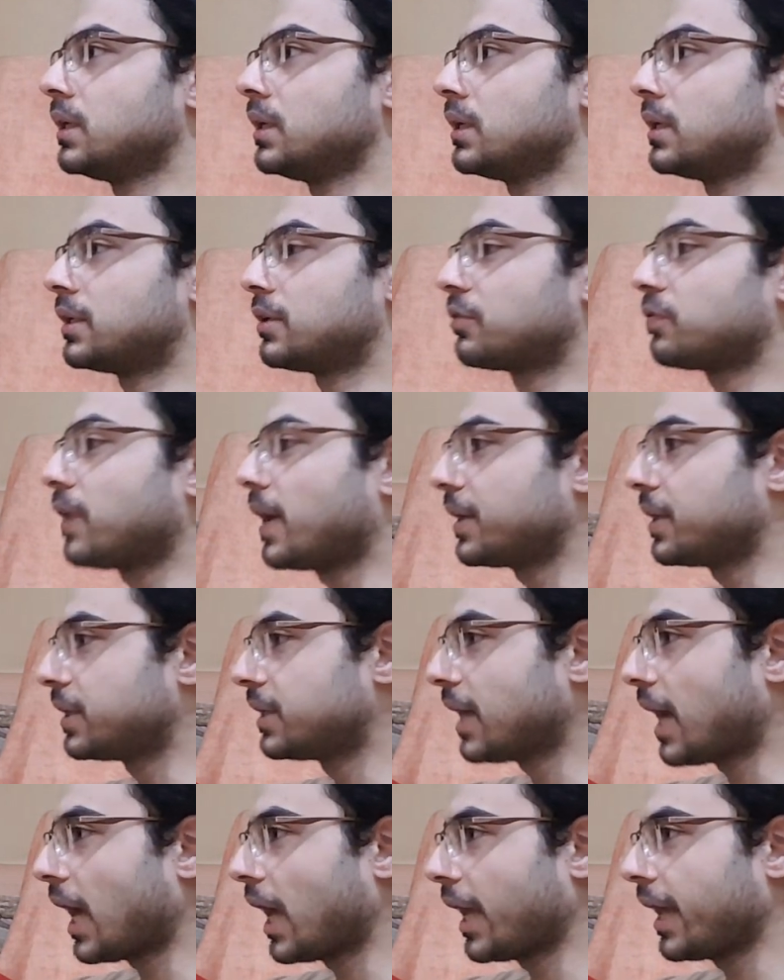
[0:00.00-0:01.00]
Did his father
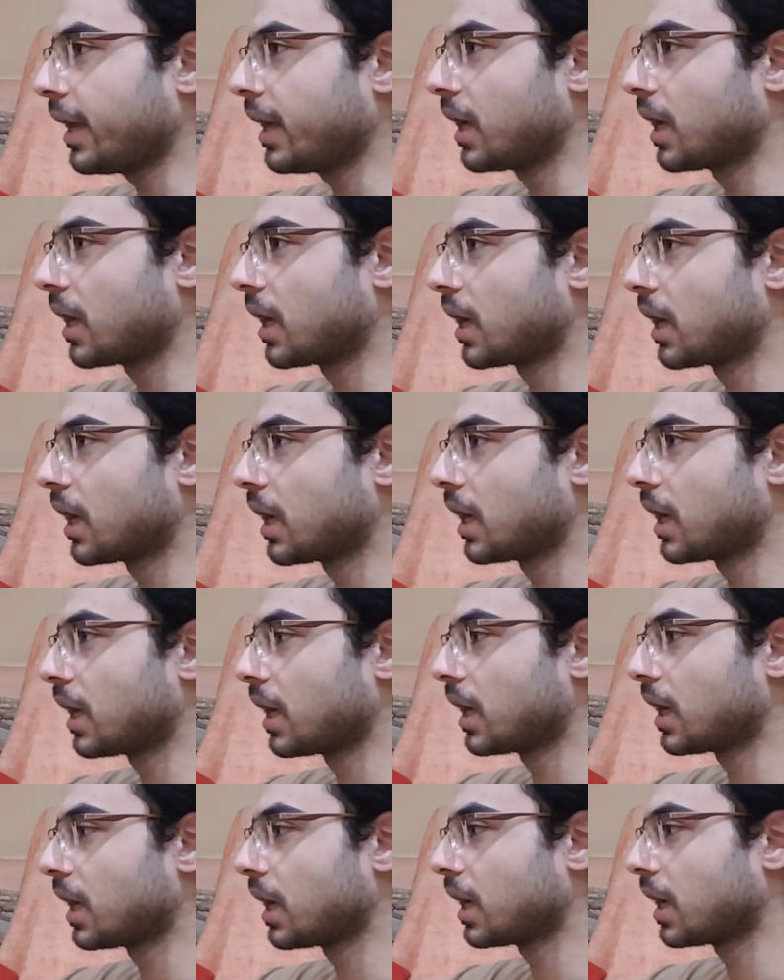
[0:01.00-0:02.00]
die?
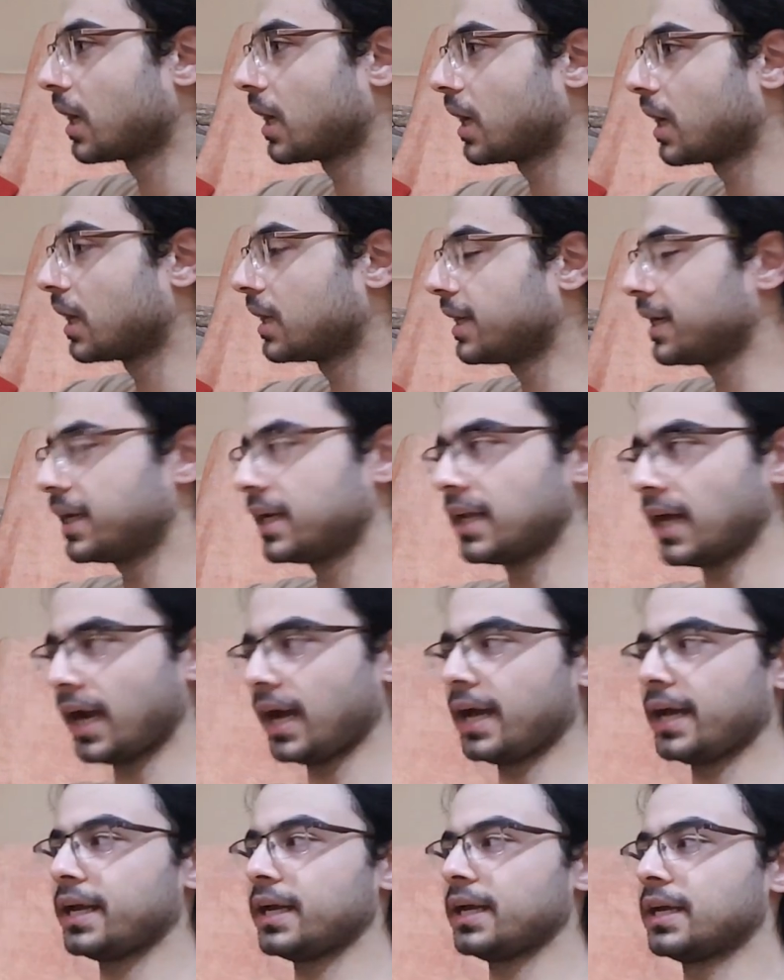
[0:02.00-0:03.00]
Did he
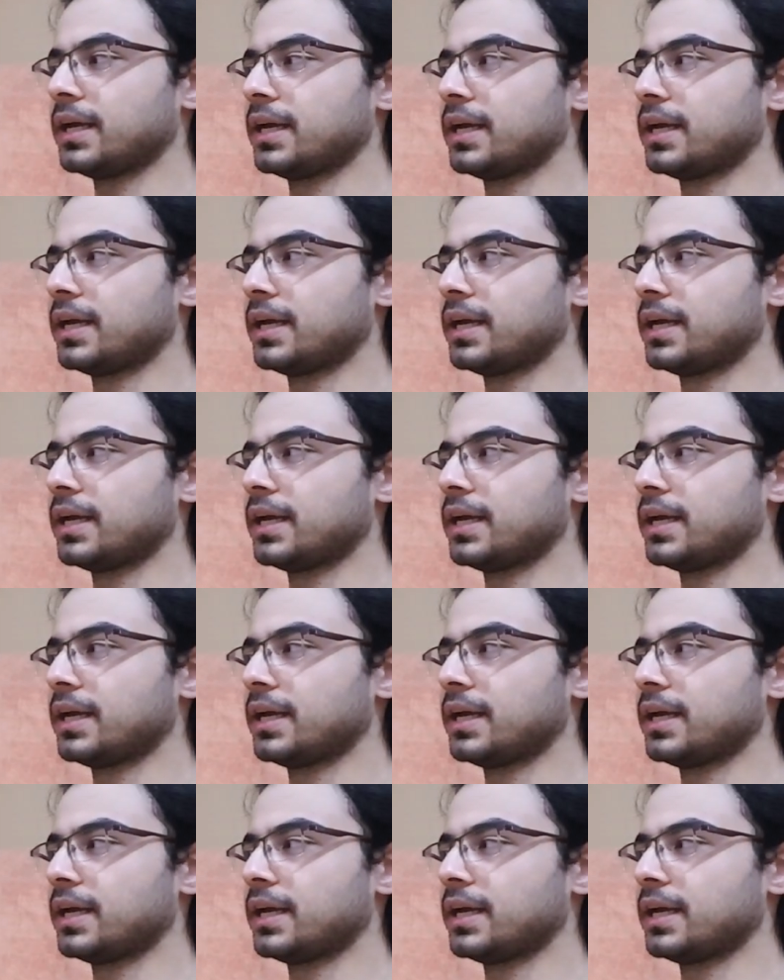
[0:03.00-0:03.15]
die?